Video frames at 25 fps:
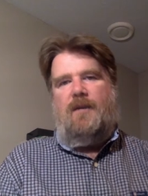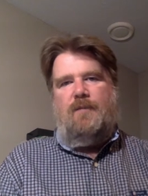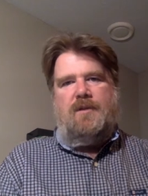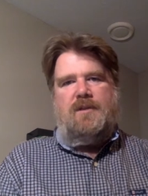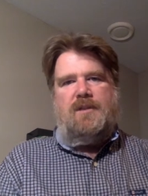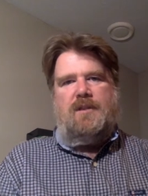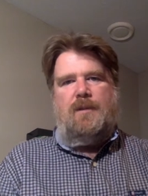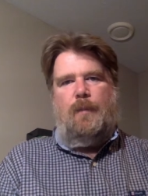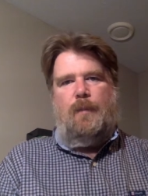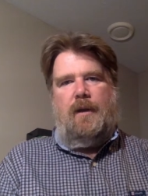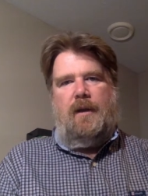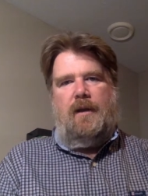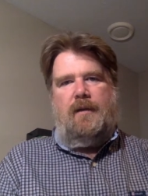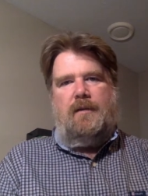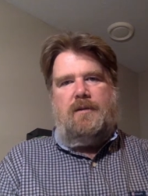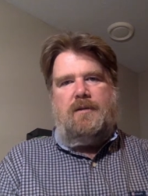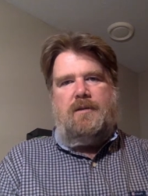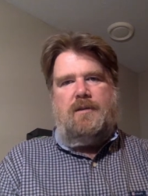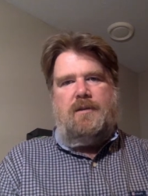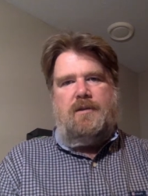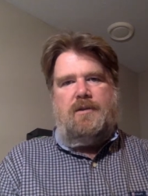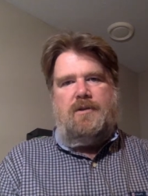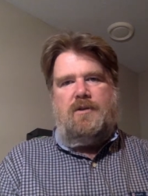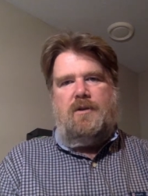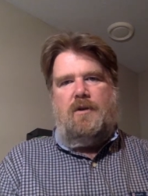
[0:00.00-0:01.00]
with someone else
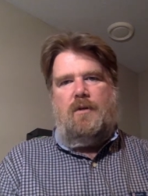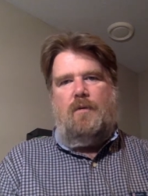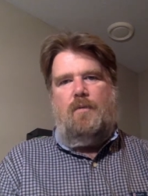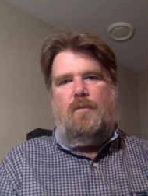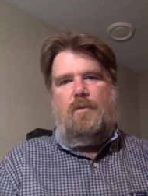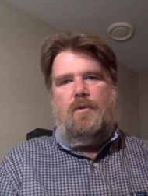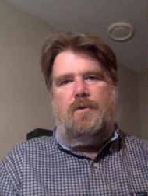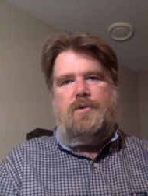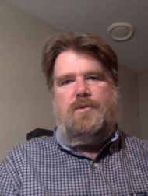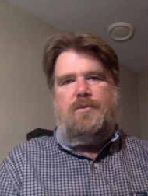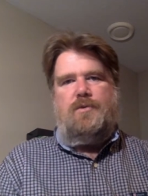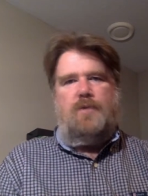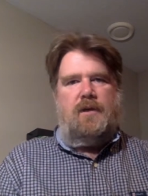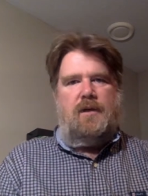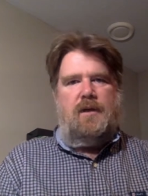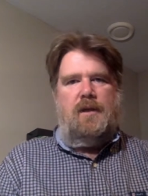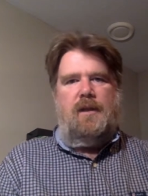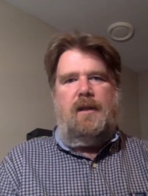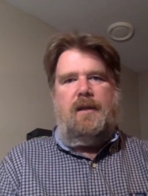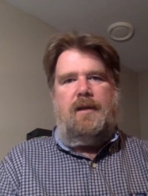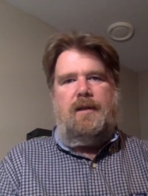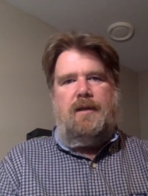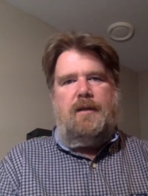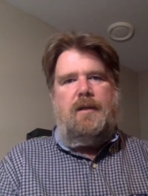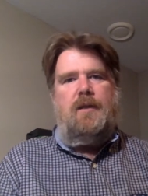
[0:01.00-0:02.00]
in the Star Wars sort of
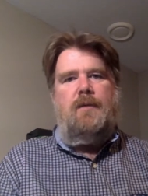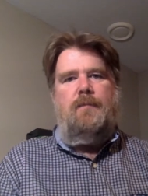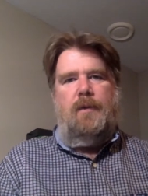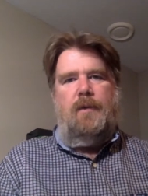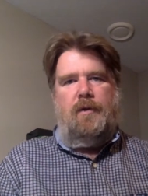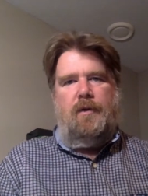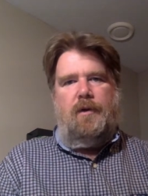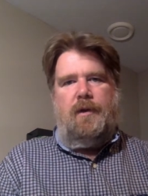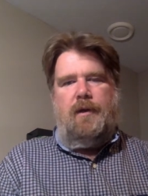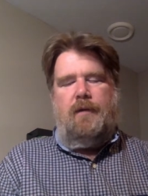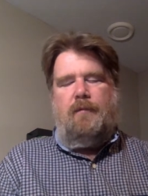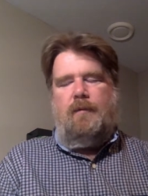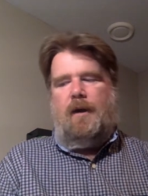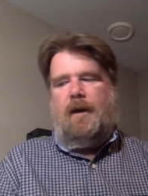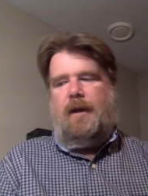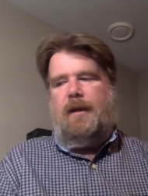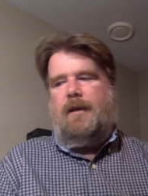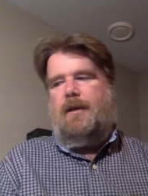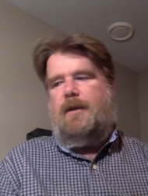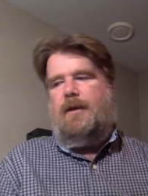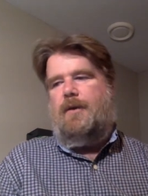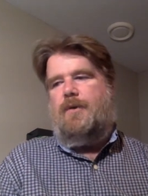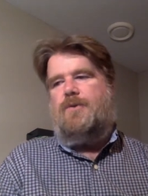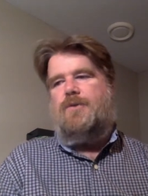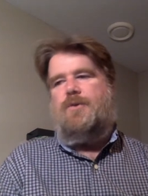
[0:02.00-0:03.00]
collecting community,
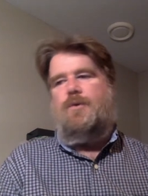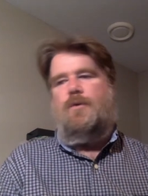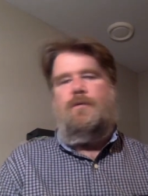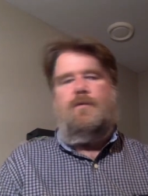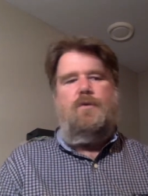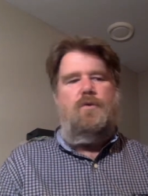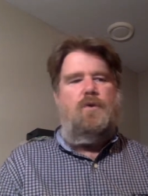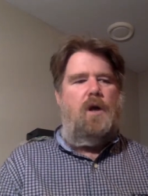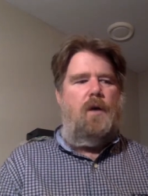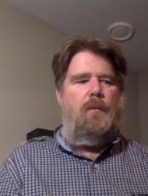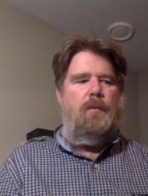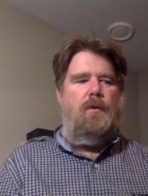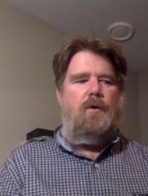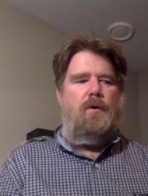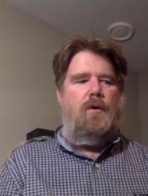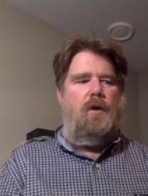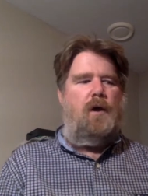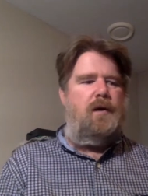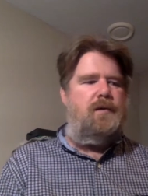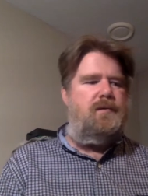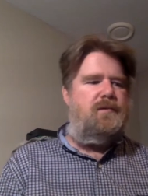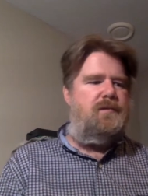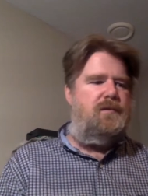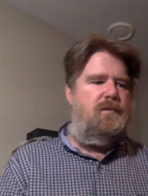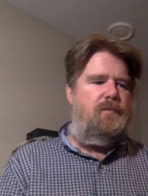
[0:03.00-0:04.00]
right? So if you come
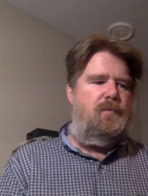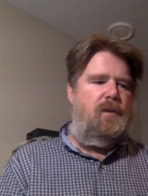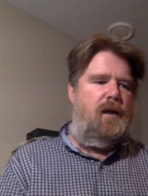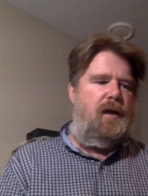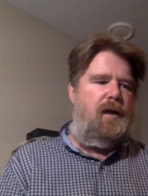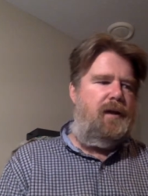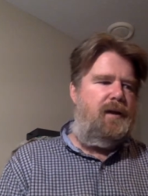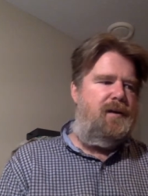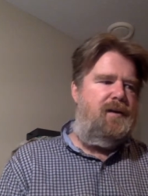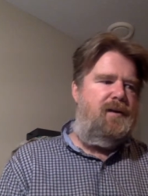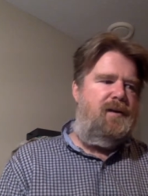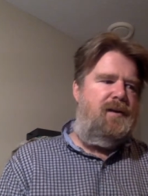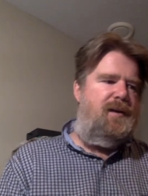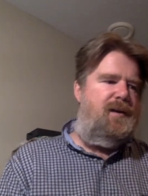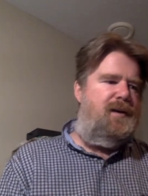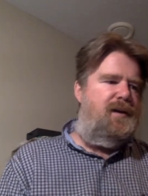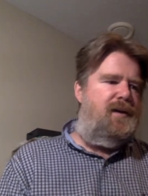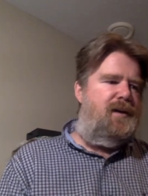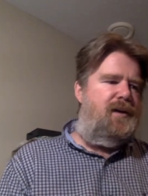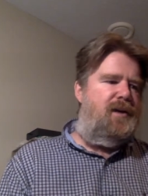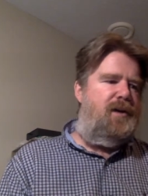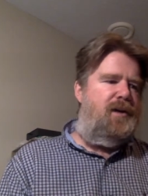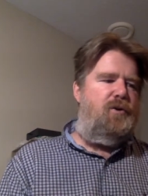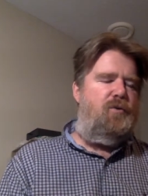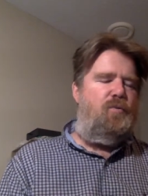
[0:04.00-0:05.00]
across some, like,
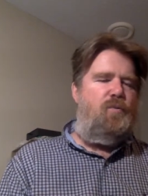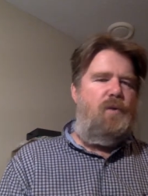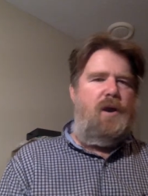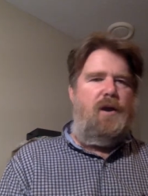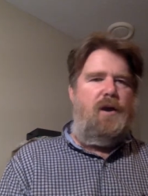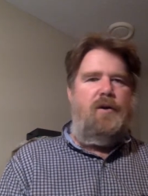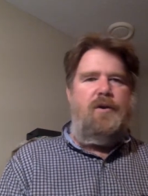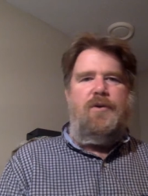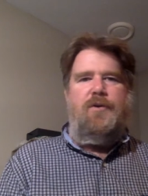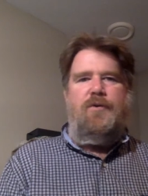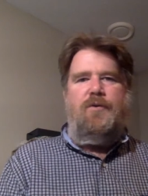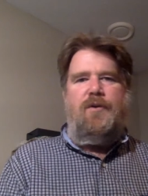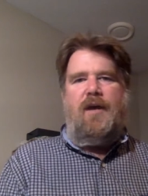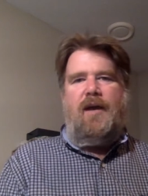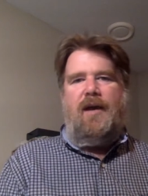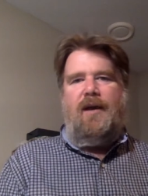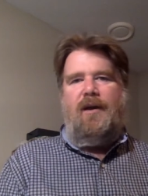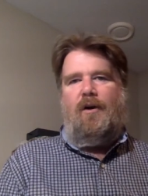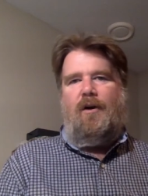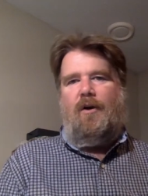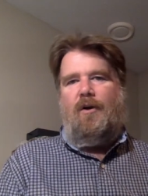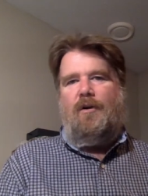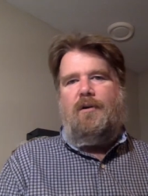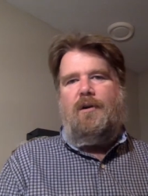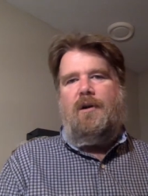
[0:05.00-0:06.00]
rare UK
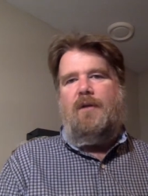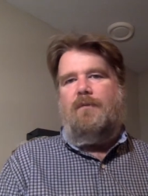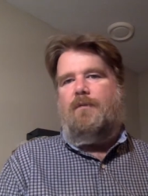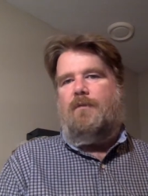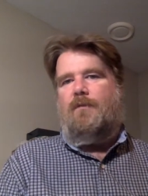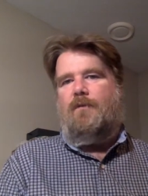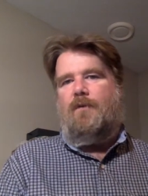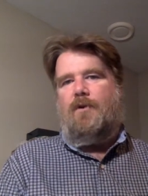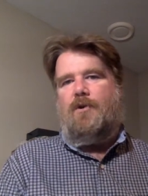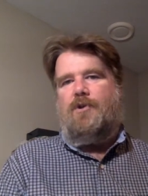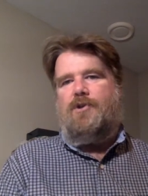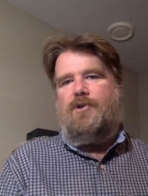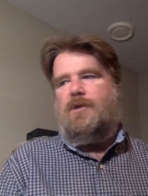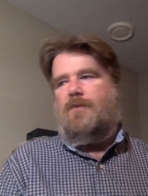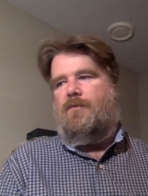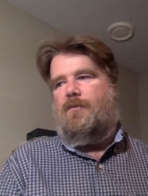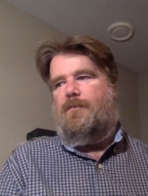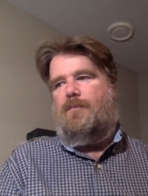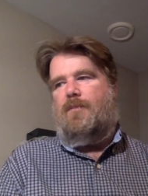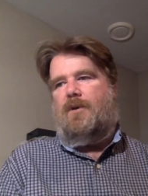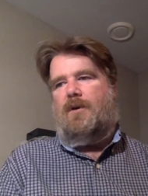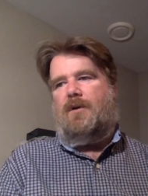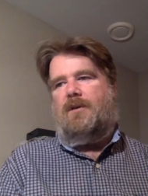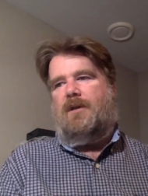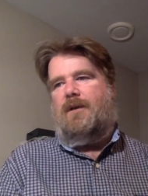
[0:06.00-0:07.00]
hardcover version of a
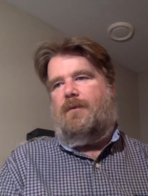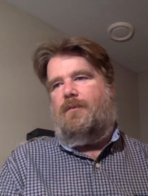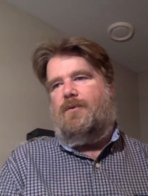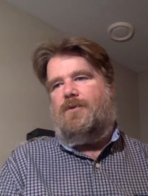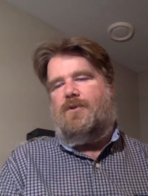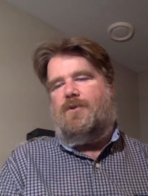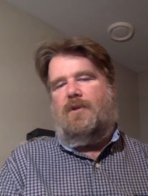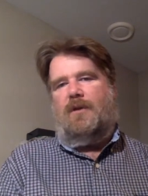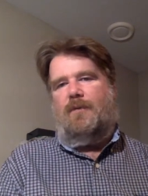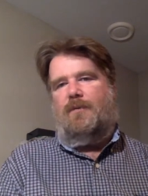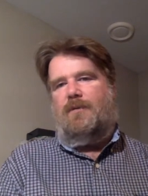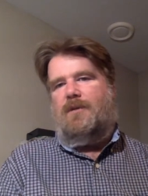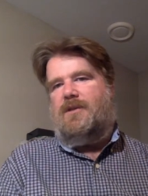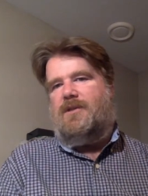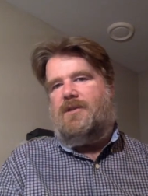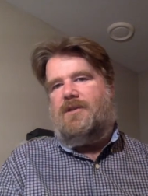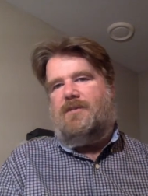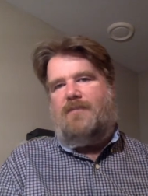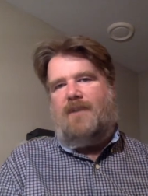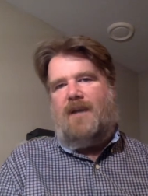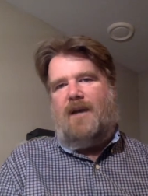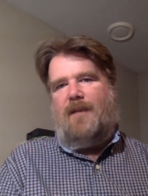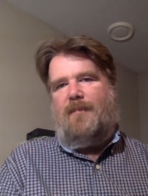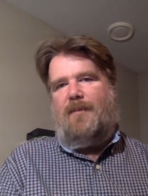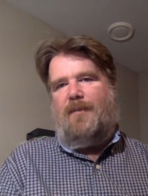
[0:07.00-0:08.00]
book that was only released in
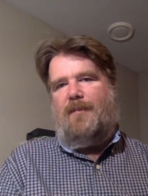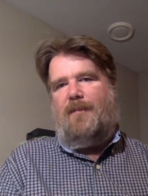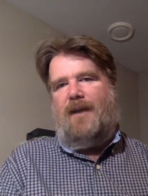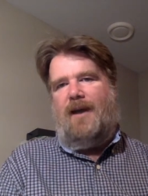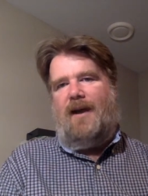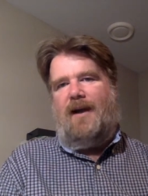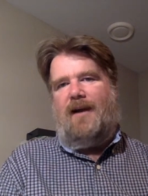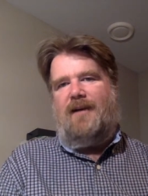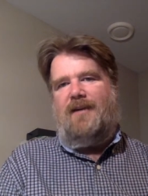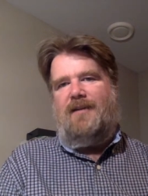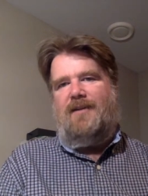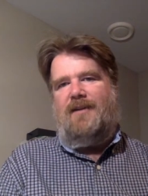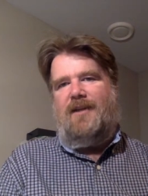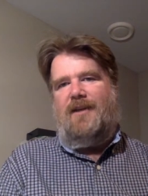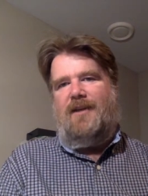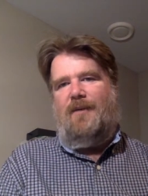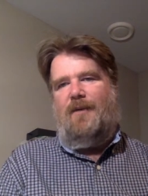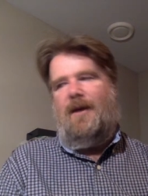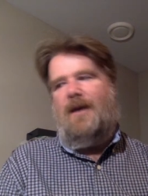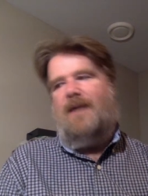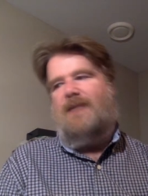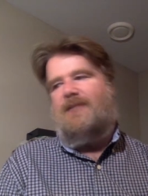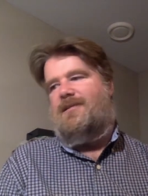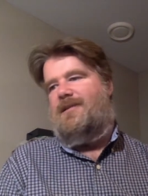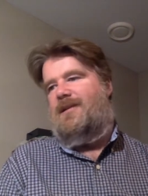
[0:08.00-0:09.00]
paperback in the
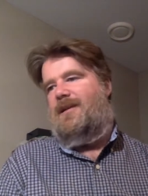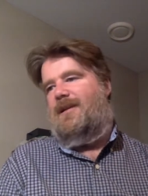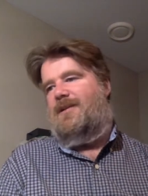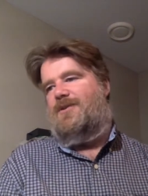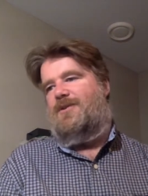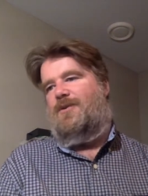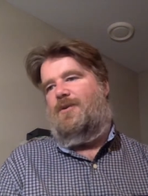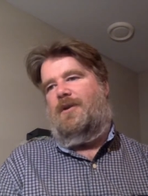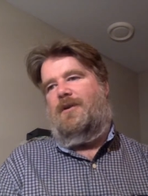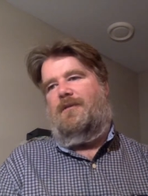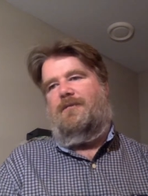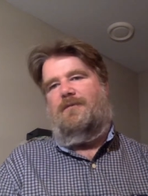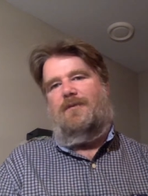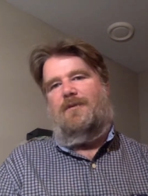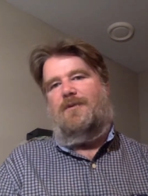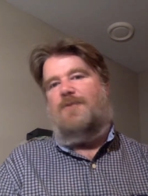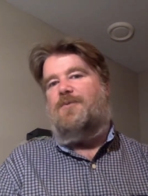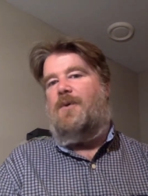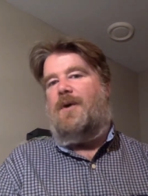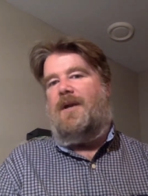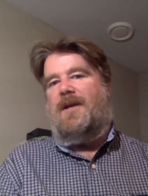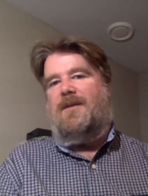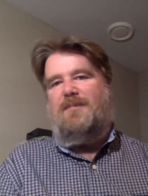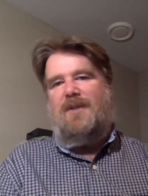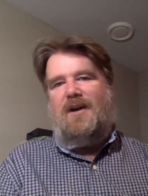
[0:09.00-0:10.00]
US and it's only for
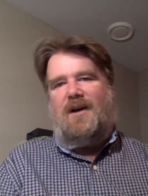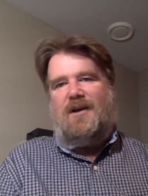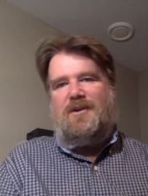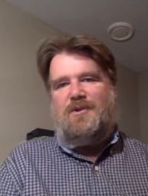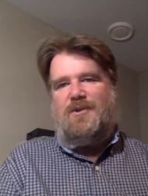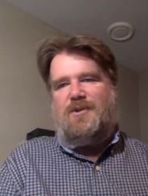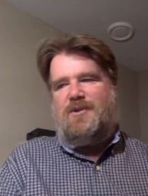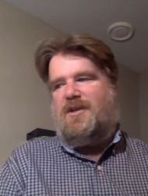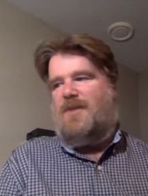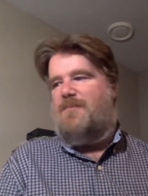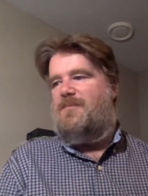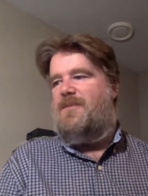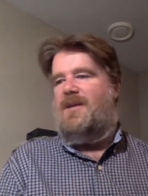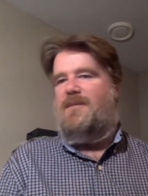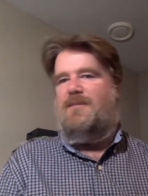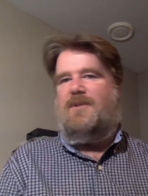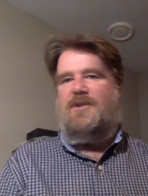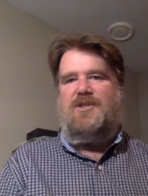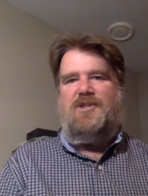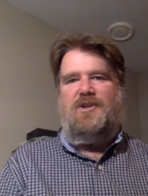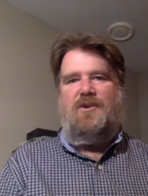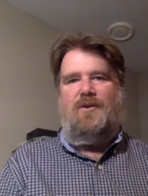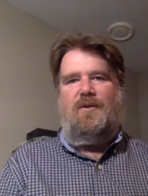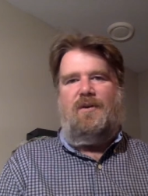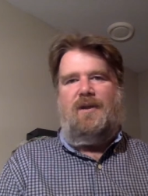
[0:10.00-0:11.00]
$20 or something,
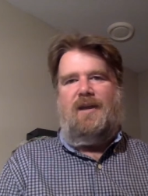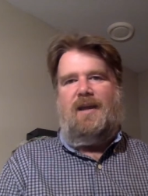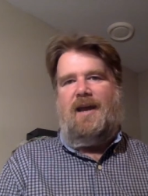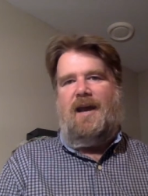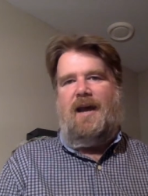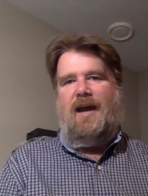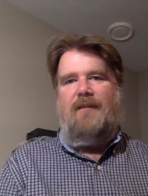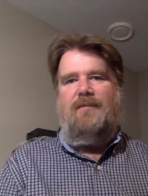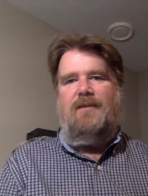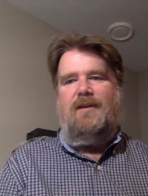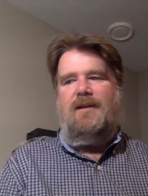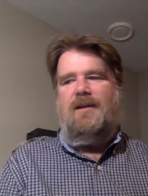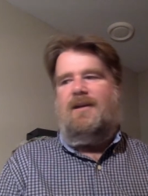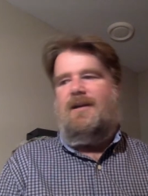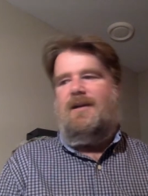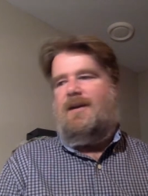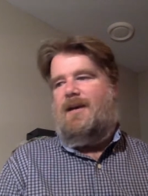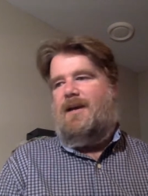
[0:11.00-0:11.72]
but you already have it,